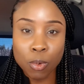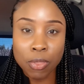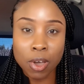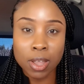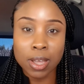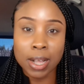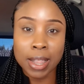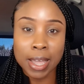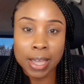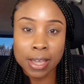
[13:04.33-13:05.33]
with other
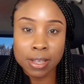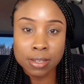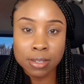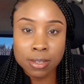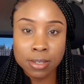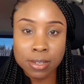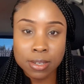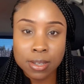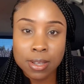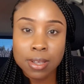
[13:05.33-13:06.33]
clients,
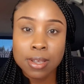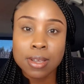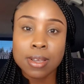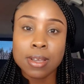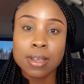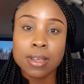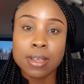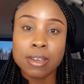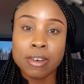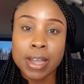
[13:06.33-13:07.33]

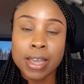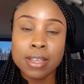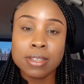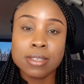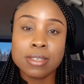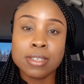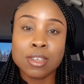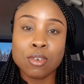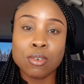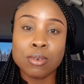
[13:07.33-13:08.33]
right?
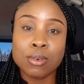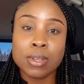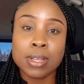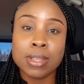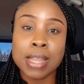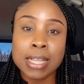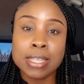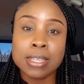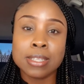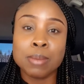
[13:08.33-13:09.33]
So
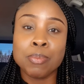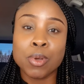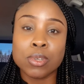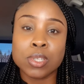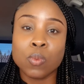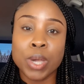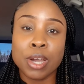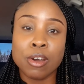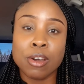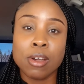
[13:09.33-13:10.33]
that is the plus
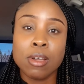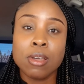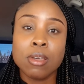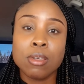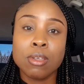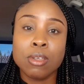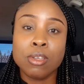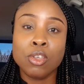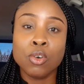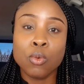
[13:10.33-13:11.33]
where
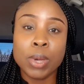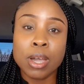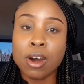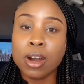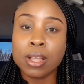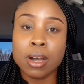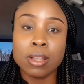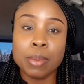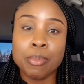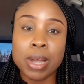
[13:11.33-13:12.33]
UA or the
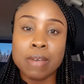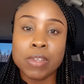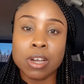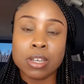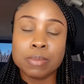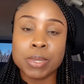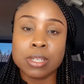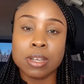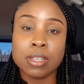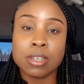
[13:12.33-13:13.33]
other private
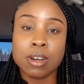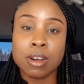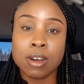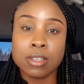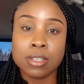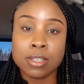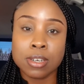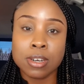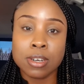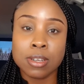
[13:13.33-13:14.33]
hospitals are
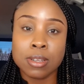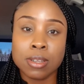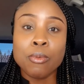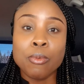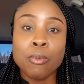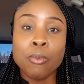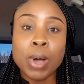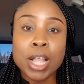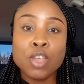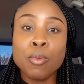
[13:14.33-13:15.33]
concerned.
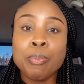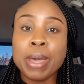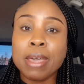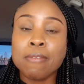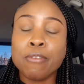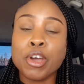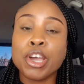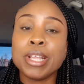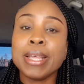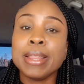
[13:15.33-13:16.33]
While you pay for
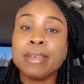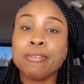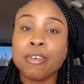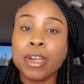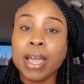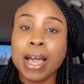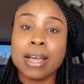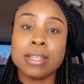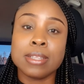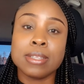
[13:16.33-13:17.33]
your delivery at